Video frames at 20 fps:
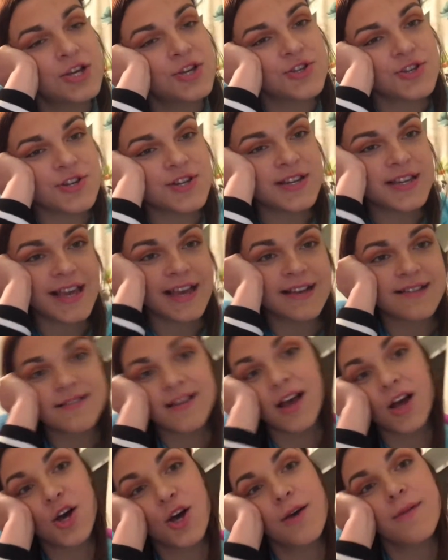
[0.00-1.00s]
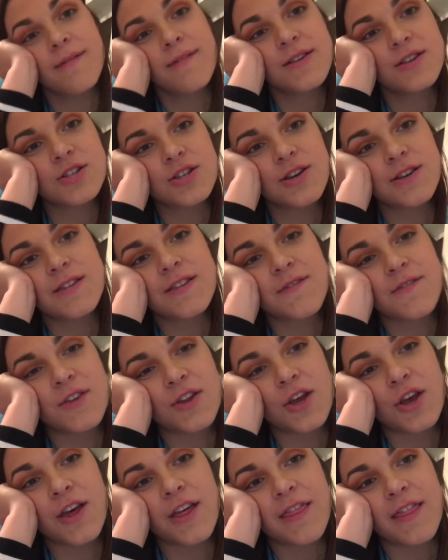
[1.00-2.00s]
So yes, I hope you enjoyed this
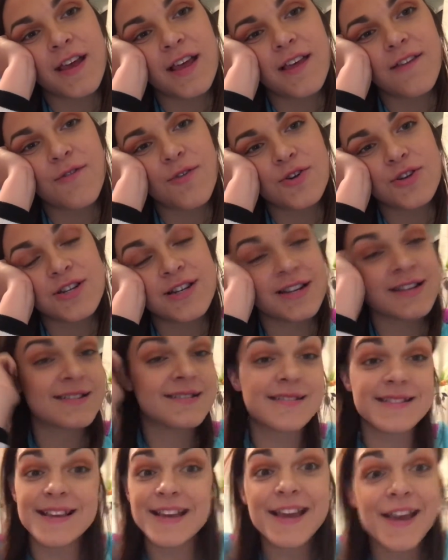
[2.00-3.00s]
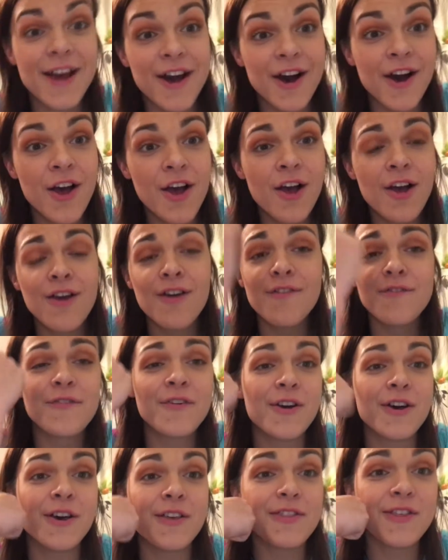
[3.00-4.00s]
video. Thank you for watching and I'll see you
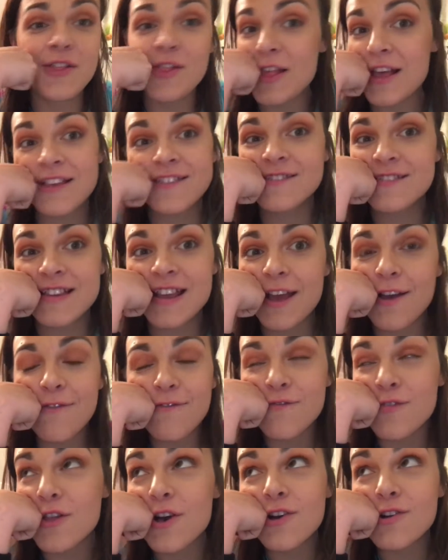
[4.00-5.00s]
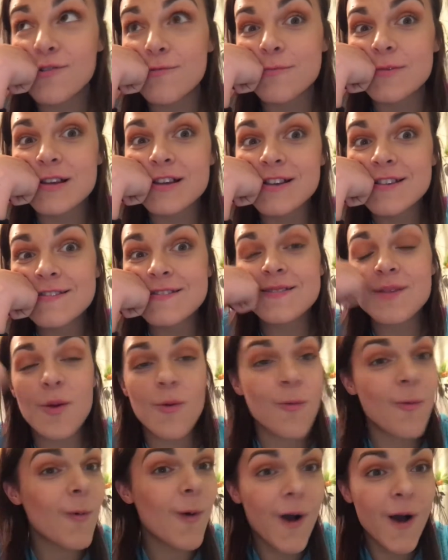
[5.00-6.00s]
for the last day of Vlogmas.
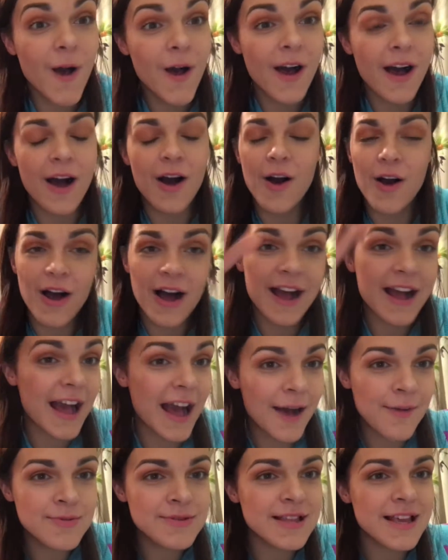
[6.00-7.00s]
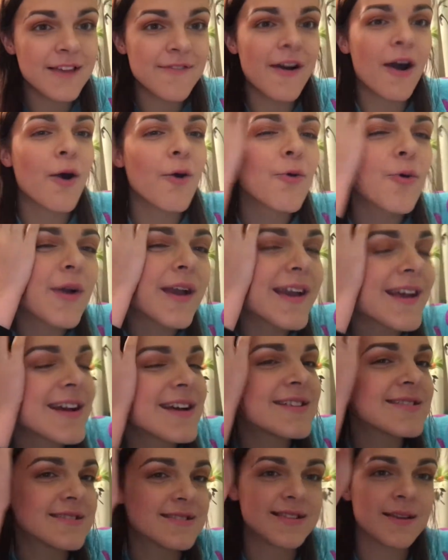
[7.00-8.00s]
What? I can't believe how quick
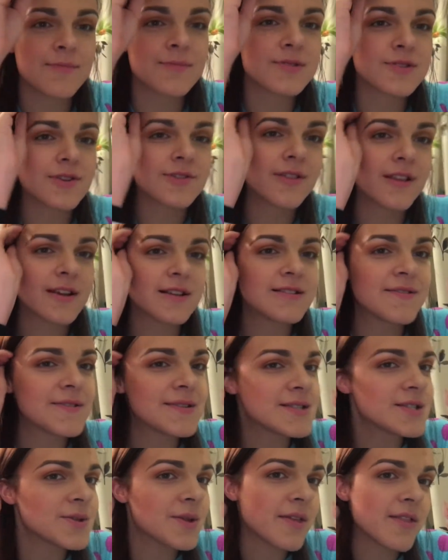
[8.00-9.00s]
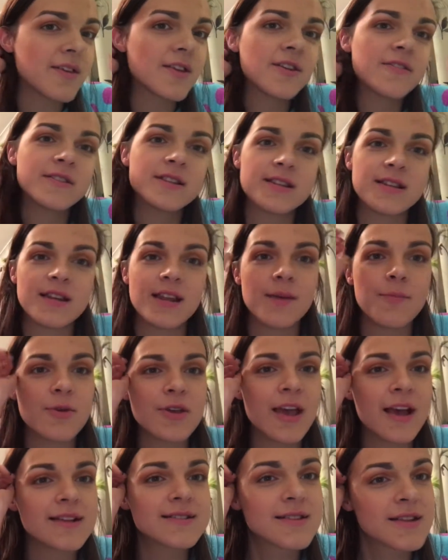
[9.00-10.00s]
December's gone. Like, it's 23rd already today. But
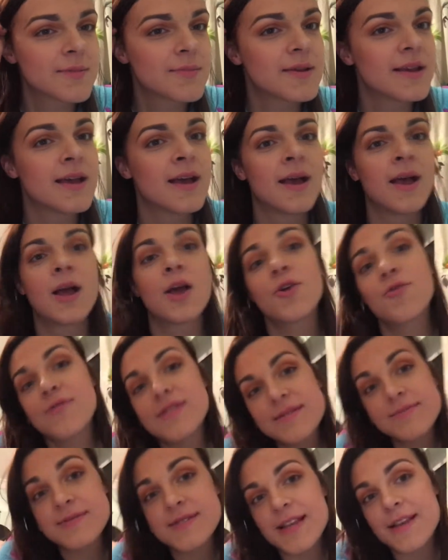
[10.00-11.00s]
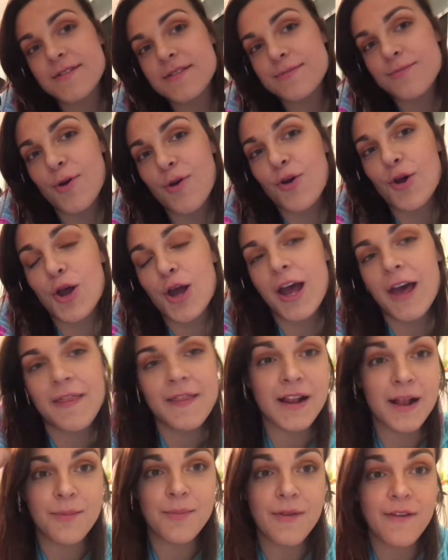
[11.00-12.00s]
yeah, it's going to be Christmas Eve tomorrow and
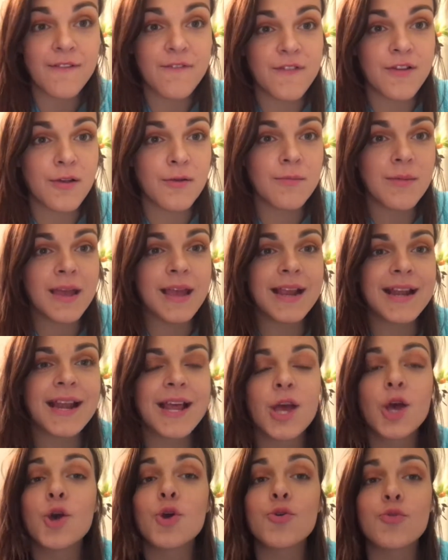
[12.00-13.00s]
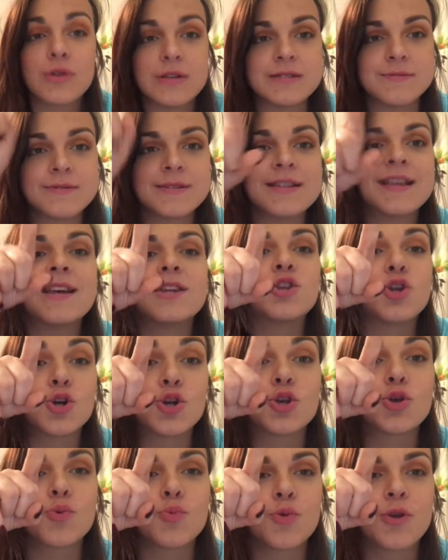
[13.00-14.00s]
then I'll be filming Christmas Day,
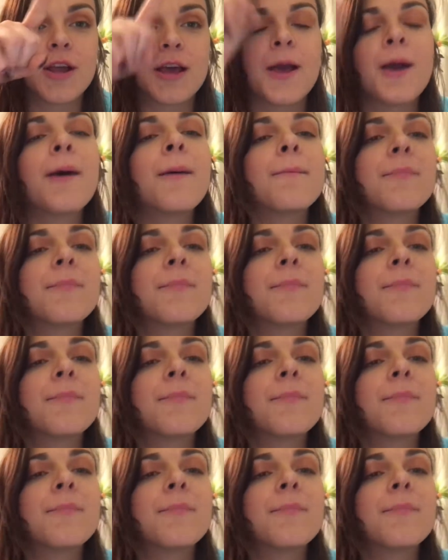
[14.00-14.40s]
don't you worry.